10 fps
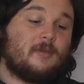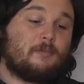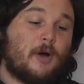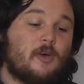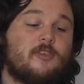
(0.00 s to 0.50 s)

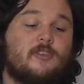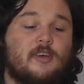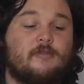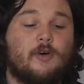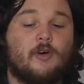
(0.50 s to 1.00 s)

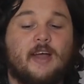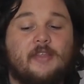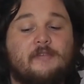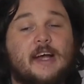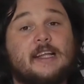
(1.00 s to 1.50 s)
positive for it,
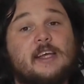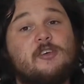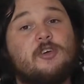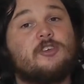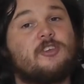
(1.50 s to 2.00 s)
and the fact that
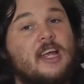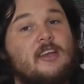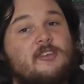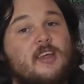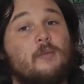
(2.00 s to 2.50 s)
you can
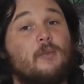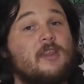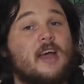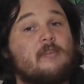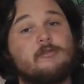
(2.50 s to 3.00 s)
change them
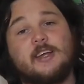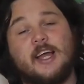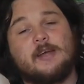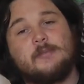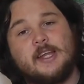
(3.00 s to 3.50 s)
with every
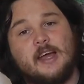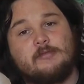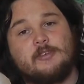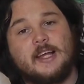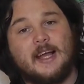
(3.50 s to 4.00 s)
game and
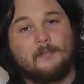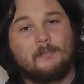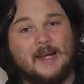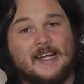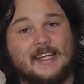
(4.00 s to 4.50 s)
every
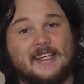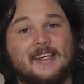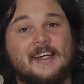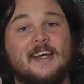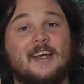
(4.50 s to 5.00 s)

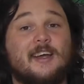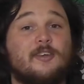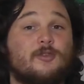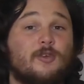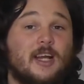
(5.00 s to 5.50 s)
campaign
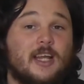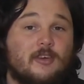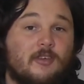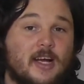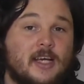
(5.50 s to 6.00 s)
is really
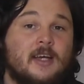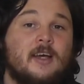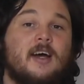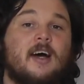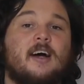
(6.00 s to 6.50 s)
great.
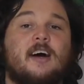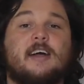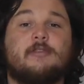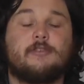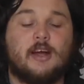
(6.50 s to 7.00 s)

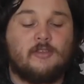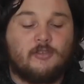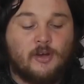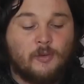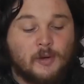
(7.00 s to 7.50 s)
I have
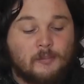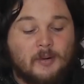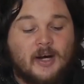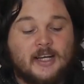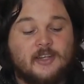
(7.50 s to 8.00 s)
friends who will
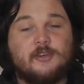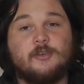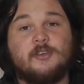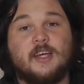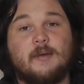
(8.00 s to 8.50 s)
buy a
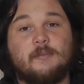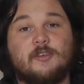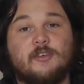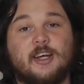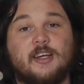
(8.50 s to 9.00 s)
new DM
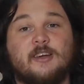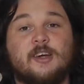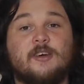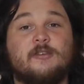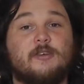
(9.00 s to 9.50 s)
screen
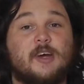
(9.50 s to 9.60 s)
for